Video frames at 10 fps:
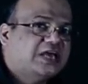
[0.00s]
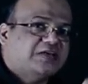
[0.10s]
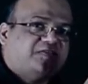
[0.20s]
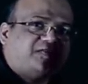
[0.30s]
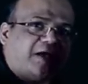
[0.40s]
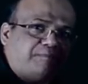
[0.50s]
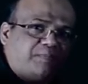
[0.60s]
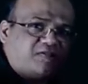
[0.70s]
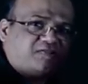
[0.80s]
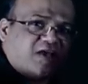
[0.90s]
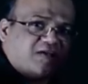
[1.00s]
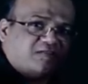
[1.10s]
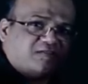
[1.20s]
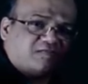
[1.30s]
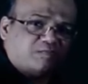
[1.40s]
If the sample size
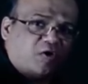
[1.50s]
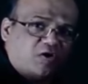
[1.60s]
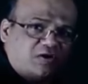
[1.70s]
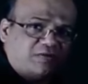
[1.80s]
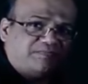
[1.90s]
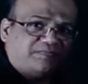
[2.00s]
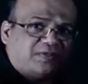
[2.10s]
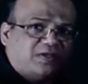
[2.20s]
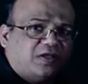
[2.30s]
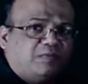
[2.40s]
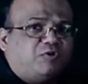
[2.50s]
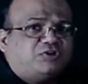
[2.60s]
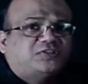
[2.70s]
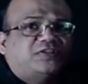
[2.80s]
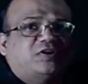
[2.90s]
is small,
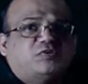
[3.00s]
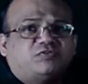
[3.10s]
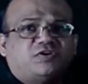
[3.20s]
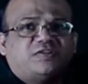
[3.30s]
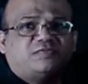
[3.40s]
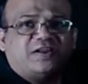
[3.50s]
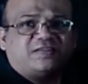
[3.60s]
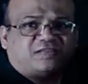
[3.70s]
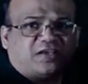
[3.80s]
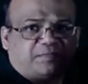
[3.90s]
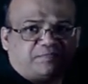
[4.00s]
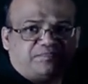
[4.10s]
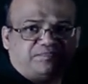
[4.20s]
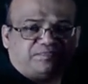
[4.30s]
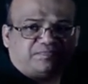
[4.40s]
most of the neutrons will escape.
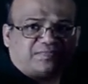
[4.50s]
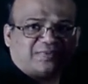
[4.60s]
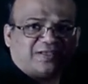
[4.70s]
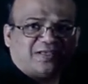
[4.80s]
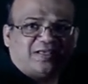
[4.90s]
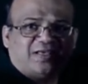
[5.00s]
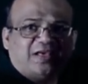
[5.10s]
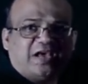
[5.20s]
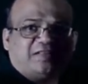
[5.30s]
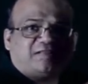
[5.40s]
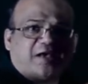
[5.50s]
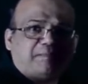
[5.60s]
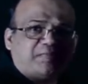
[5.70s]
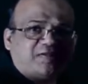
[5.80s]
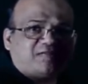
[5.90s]
If the
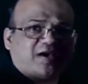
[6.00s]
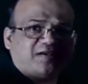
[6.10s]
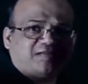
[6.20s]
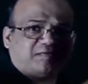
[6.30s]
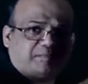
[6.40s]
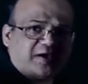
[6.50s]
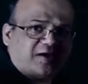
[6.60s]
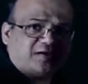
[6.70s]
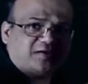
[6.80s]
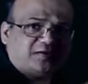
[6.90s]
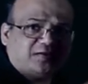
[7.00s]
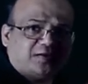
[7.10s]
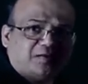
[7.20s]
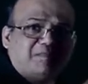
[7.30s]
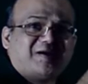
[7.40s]
sample size is big,
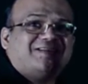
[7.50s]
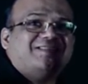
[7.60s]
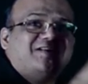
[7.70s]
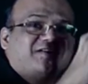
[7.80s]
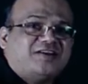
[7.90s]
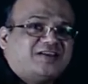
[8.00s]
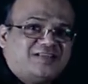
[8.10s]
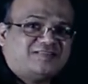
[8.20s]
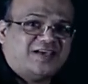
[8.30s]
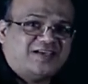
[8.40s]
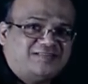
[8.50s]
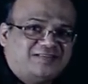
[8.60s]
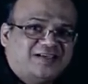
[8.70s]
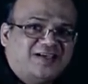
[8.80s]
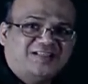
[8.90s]
bigger than critical size,
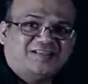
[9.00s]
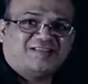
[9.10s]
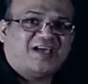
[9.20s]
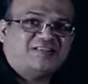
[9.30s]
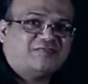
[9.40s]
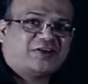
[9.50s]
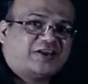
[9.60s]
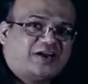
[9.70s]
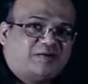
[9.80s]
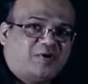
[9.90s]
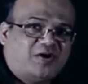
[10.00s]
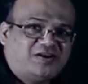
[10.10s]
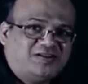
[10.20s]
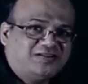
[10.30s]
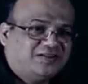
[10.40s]
the size of a cricket ball,